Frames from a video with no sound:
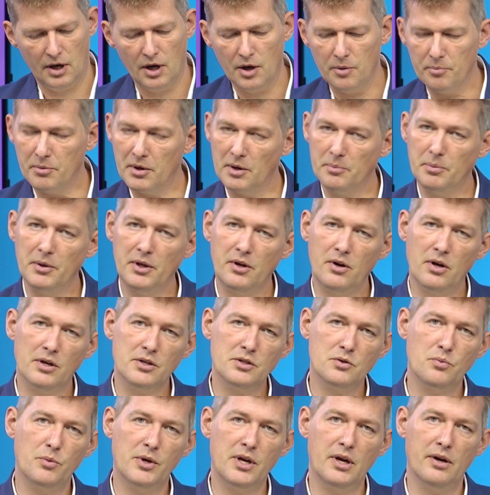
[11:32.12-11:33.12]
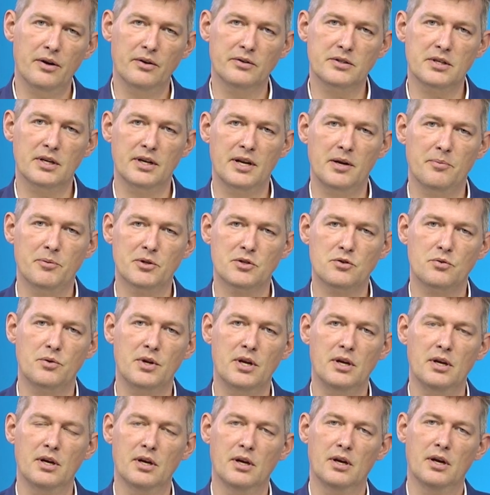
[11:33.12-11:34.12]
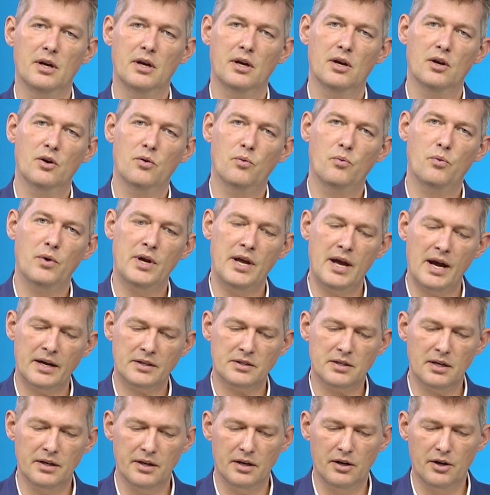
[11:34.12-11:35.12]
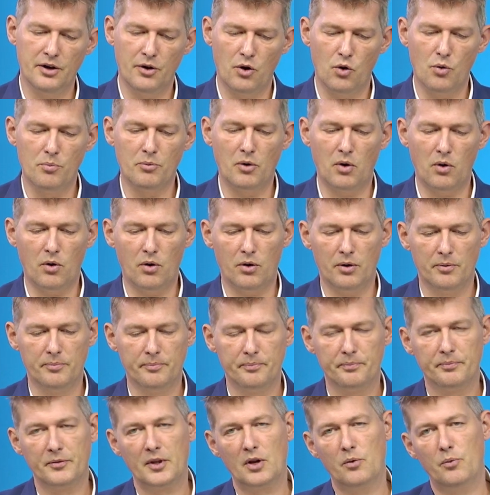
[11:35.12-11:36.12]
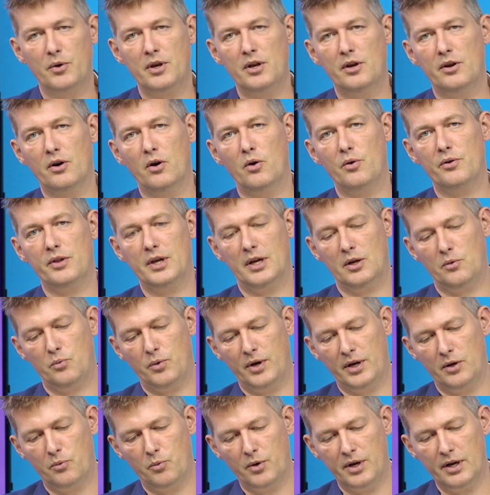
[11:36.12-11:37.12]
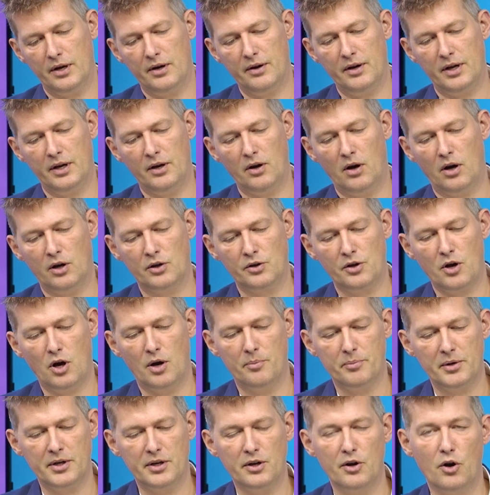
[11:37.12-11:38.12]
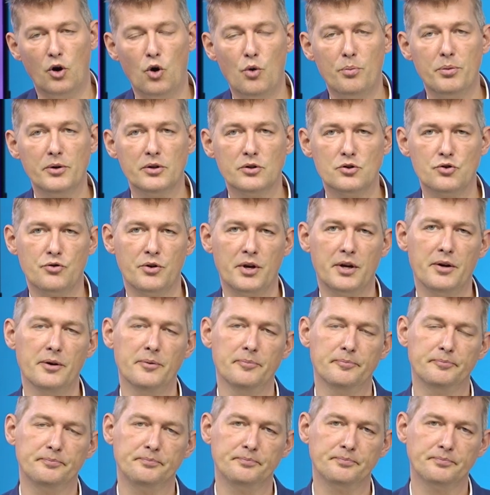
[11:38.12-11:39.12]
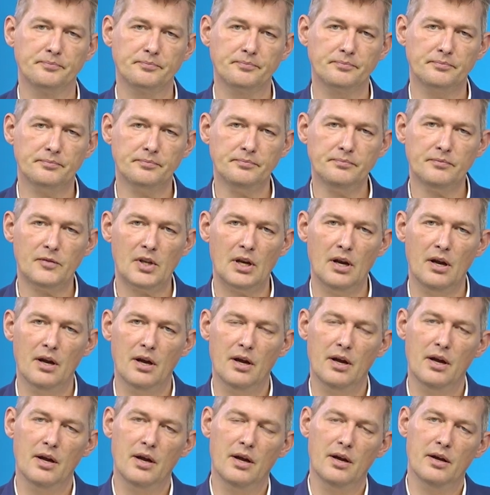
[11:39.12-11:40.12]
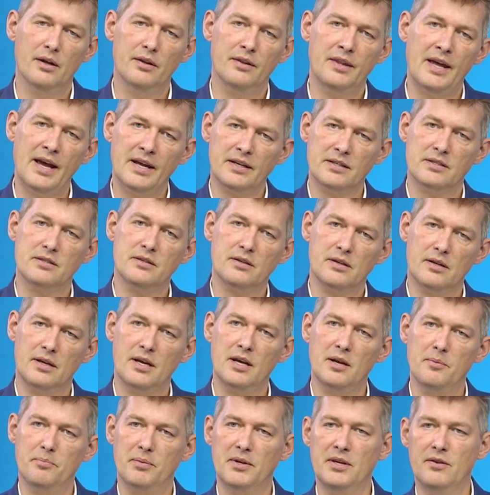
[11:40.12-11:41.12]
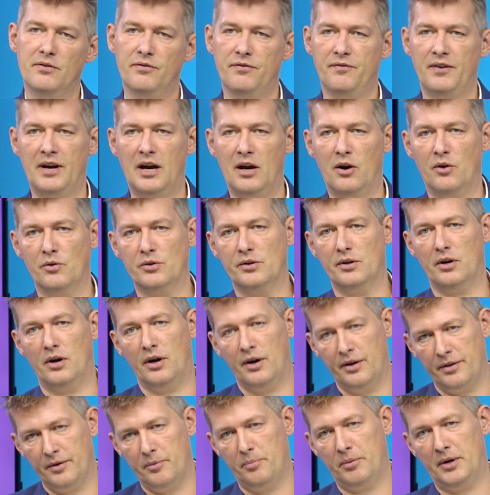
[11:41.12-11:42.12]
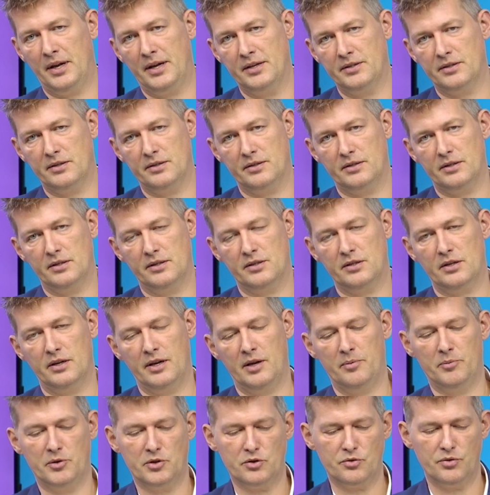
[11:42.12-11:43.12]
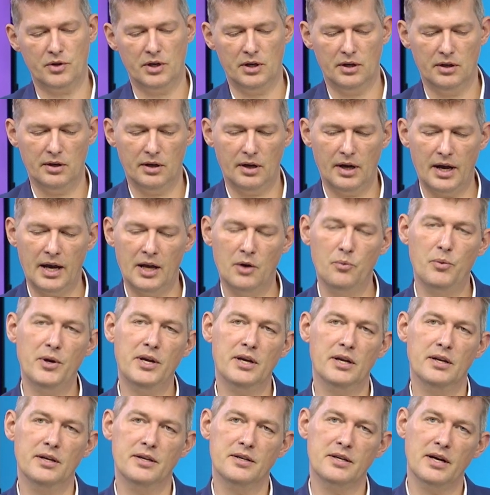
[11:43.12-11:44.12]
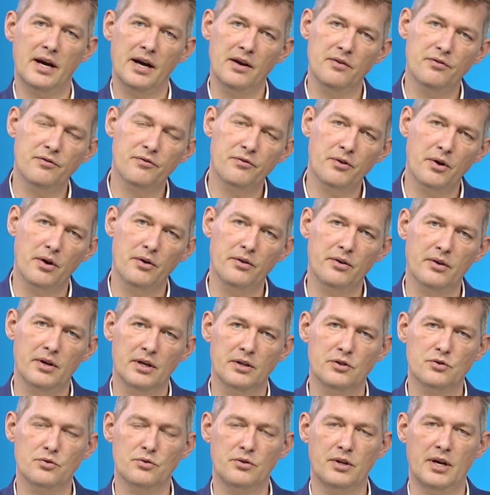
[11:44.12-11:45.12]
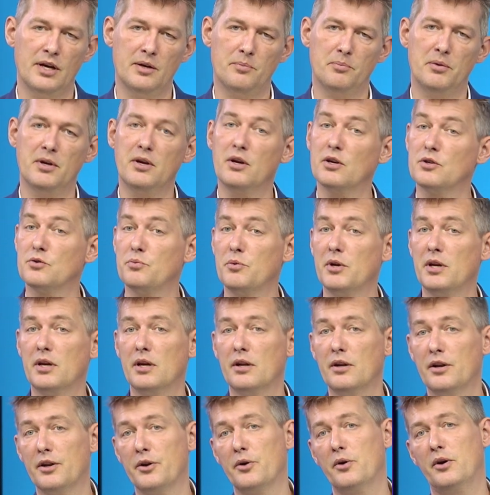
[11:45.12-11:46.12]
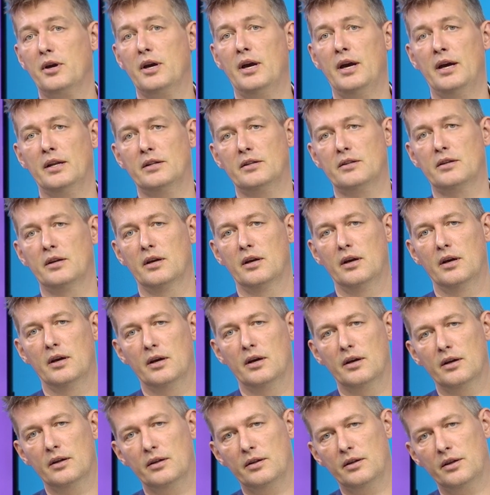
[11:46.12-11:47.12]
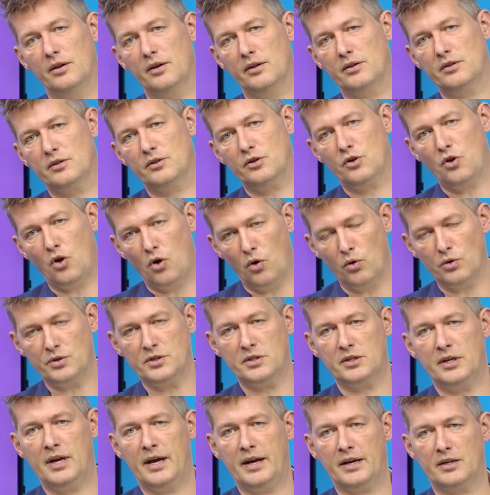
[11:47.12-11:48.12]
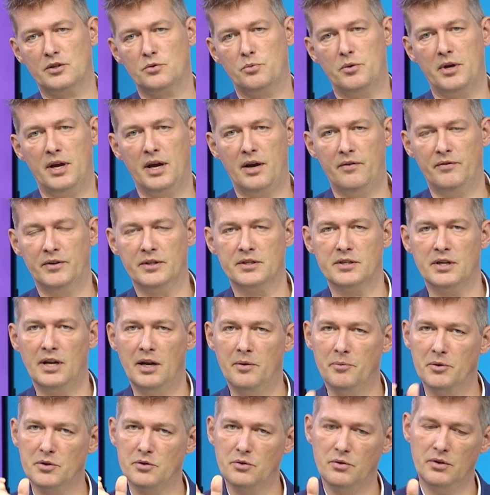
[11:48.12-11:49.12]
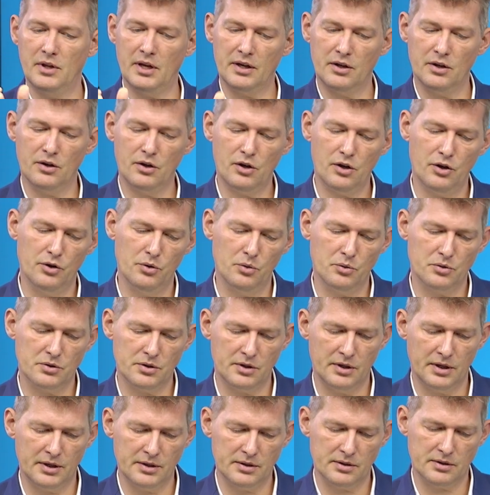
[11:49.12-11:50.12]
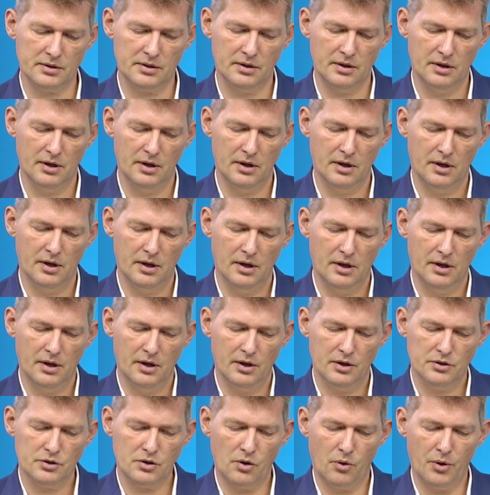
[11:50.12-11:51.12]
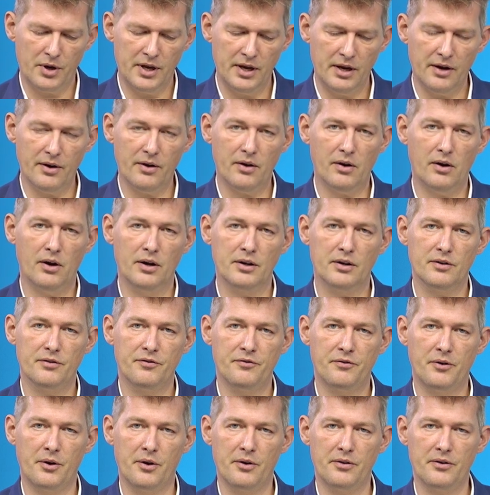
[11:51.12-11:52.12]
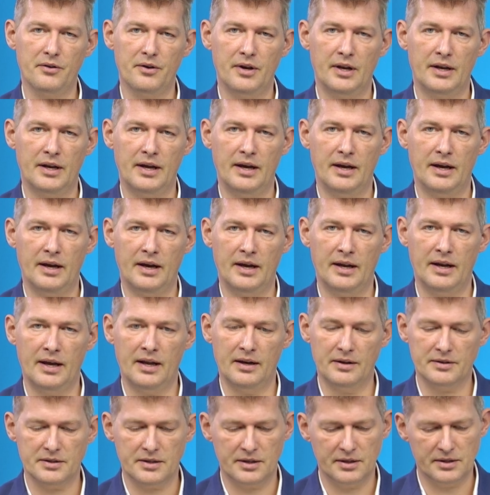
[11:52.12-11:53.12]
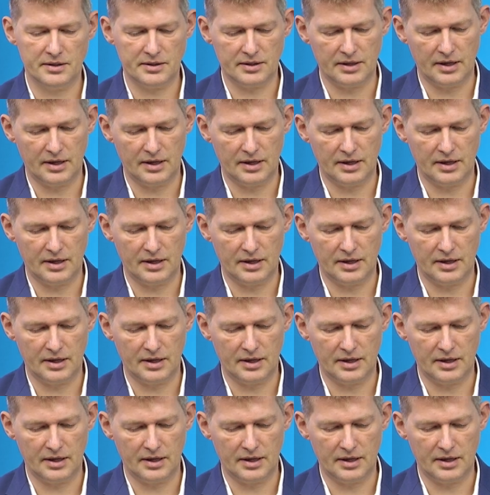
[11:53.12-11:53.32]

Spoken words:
But because we are in telemetry, we actually know more. We know that when we are on company open trigger, that can be found other places in telemetry, and we can dive further into that because we can look at the call stacks we have in telemetry that includes this. So here under further analysis,